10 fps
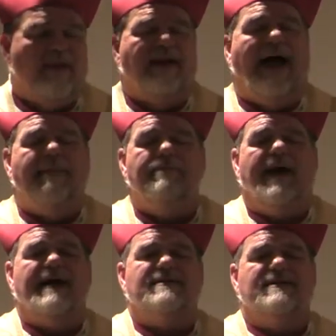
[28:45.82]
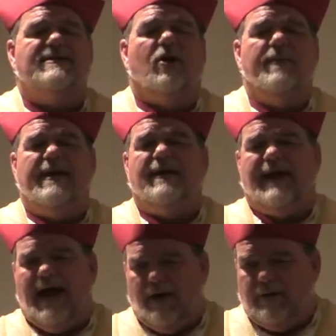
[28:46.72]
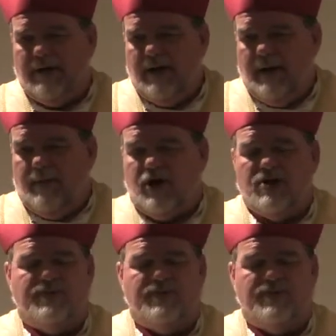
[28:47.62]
the Latin Mass is still being allowed. Because